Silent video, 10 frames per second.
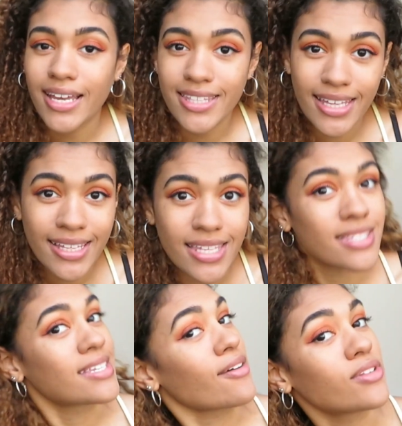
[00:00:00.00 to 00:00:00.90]
I think
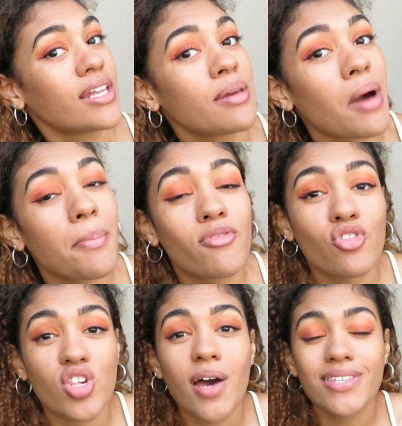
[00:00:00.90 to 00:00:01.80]
this definitely might be
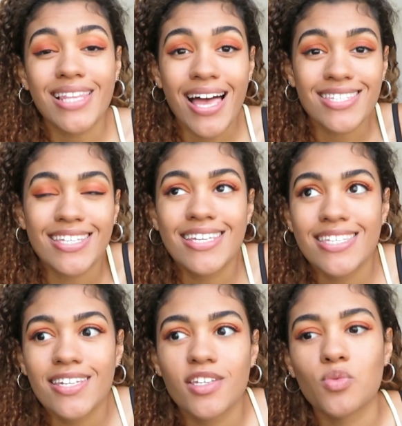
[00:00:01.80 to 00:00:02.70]
Richelle's last
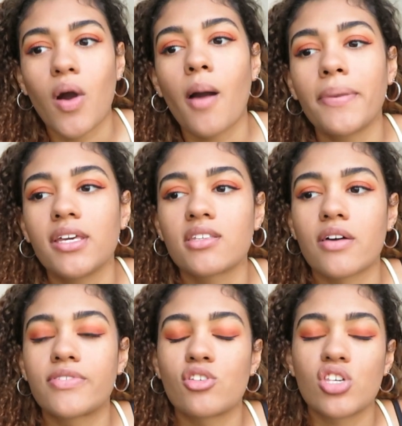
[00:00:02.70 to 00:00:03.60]
season as well because
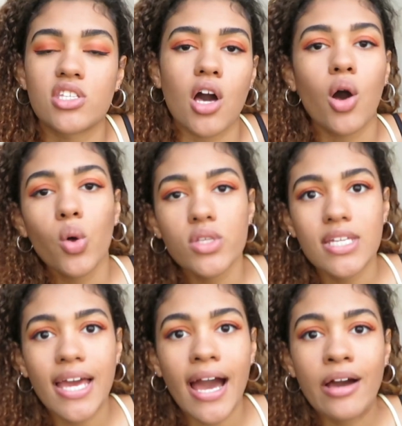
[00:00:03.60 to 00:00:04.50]
obviously she's
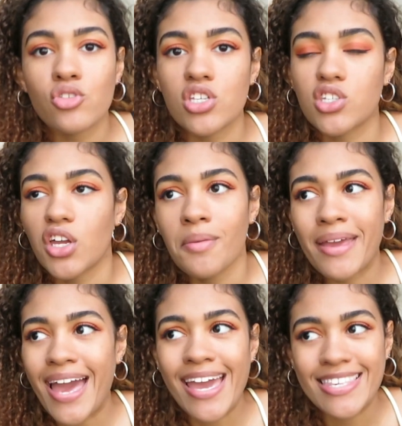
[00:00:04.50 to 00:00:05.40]
older now. She's going to
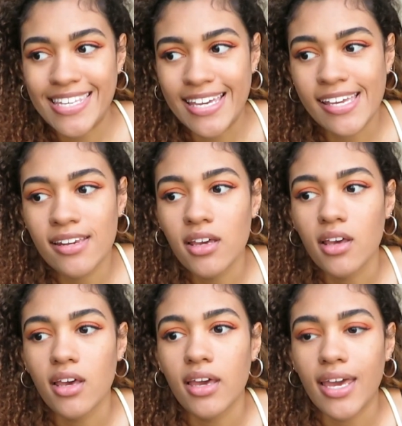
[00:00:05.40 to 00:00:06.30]
be 18
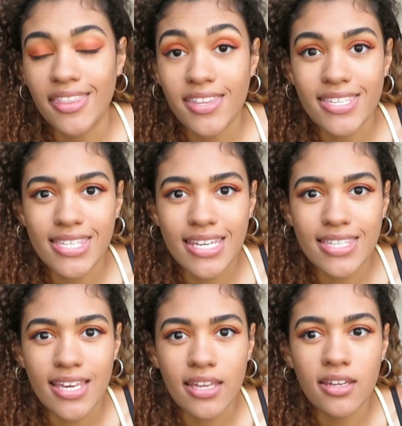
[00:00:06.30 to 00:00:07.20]
in this
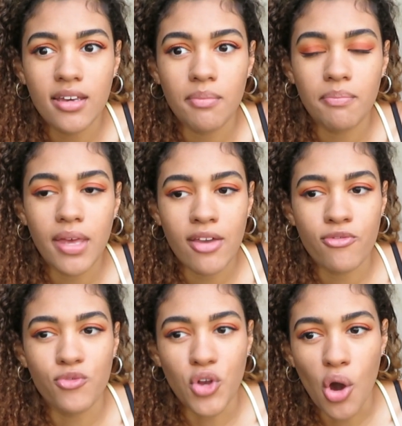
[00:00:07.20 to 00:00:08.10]
season
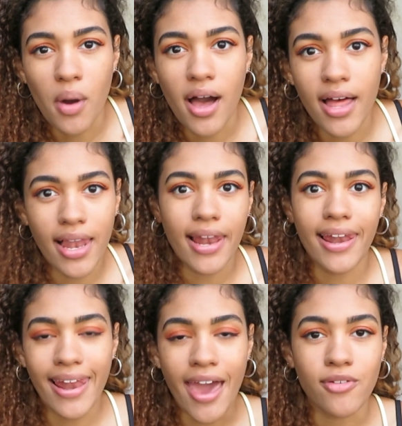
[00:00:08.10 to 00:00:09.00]
if Noah
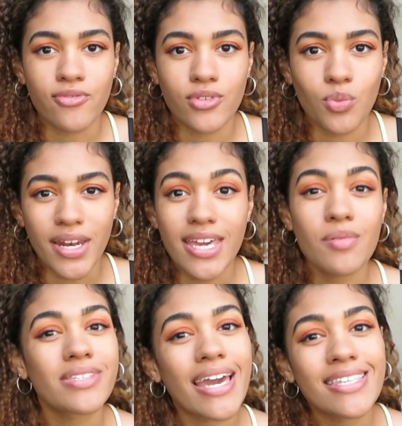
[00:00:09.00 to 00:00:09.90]
left when
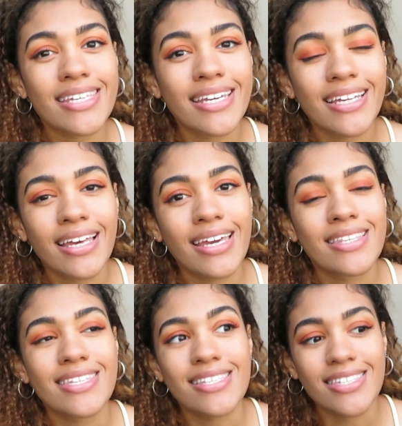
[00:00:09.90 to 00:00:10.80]
he was 18
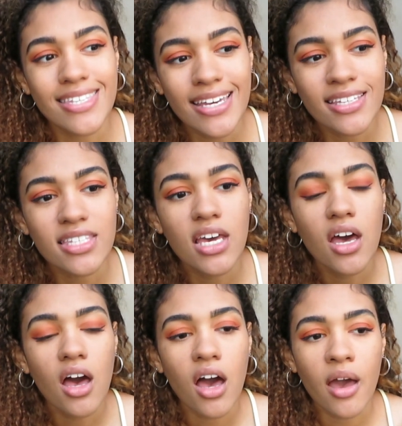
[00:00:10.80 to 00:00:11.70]
in season six.
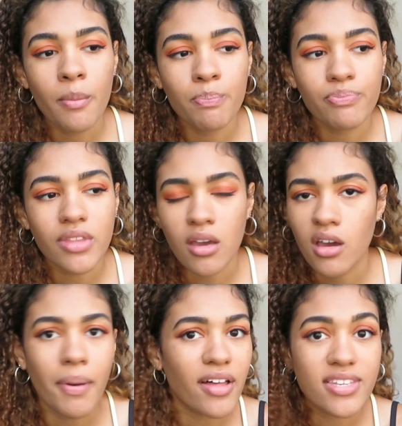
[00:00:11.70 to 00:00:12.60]
Um,
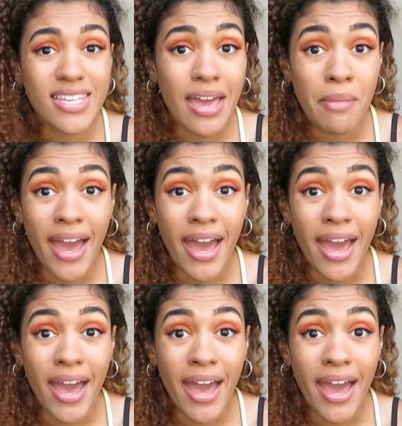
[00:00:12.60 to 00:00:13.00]
they're about the same